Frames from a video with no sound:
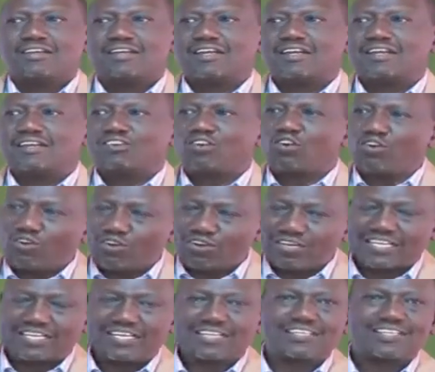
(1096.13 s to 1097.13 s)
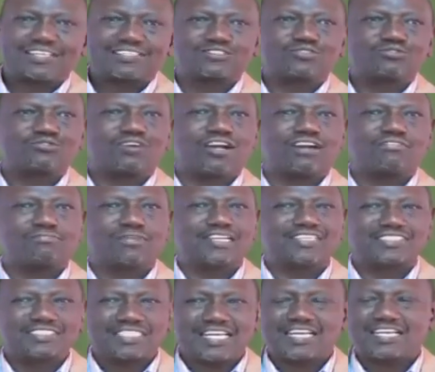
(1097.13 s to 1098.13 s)
and all Kenyans who have
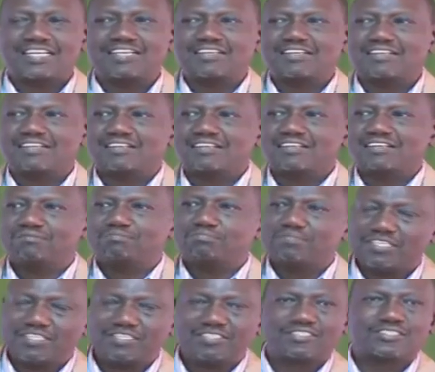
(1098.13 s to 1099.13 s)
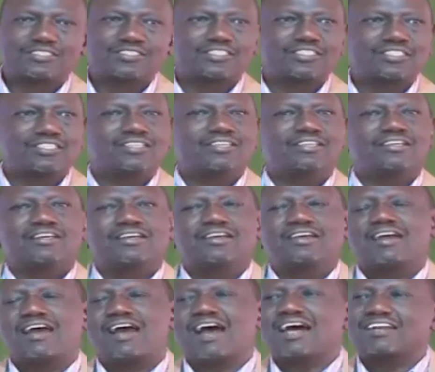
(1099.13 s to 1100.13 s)
maintained peace
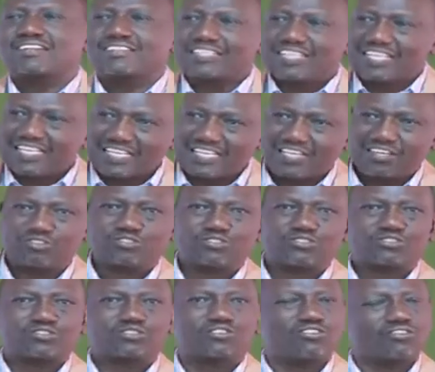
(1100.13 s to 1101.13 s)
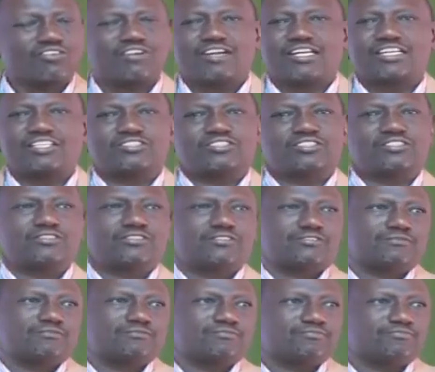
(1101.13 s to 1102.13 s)
are the heroes of our nation.
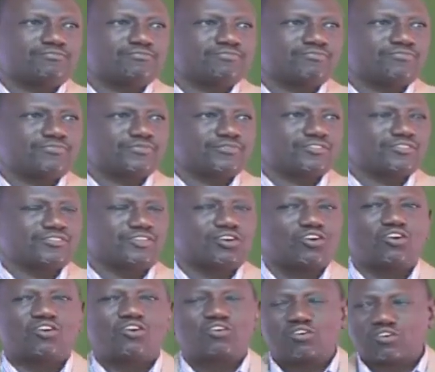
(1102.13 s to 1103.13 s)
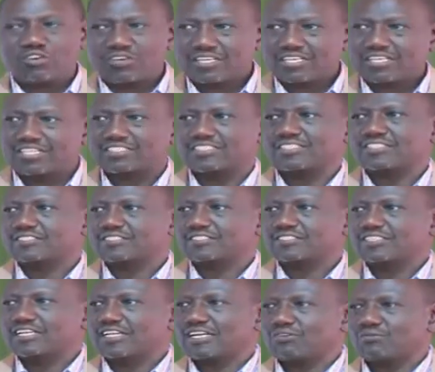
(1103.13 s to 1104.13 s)
All Kenyans.
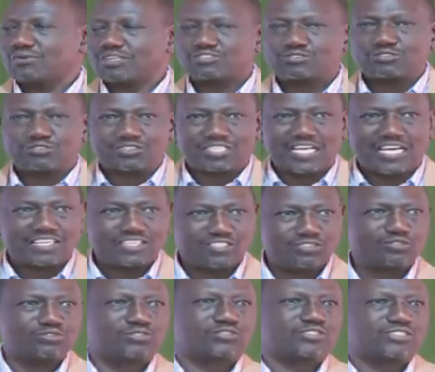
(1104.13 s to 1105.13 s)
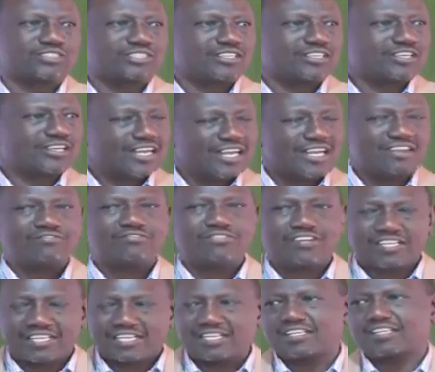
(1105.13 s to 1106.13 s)
And I want to salute every
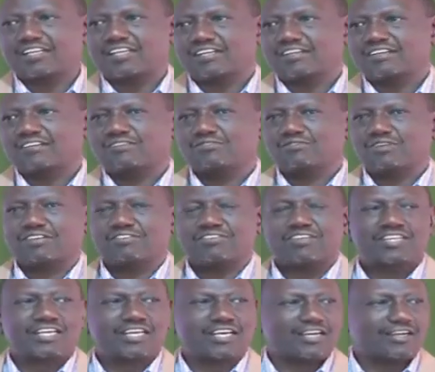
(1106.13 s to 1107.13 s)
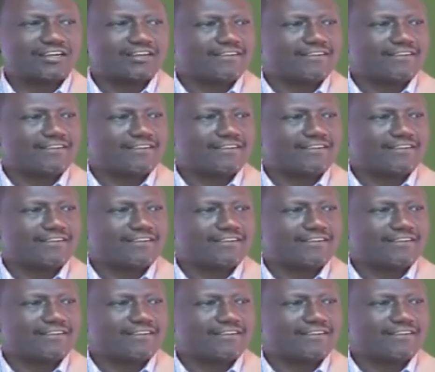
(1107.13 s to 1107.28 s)
Kenyan, wherever they are,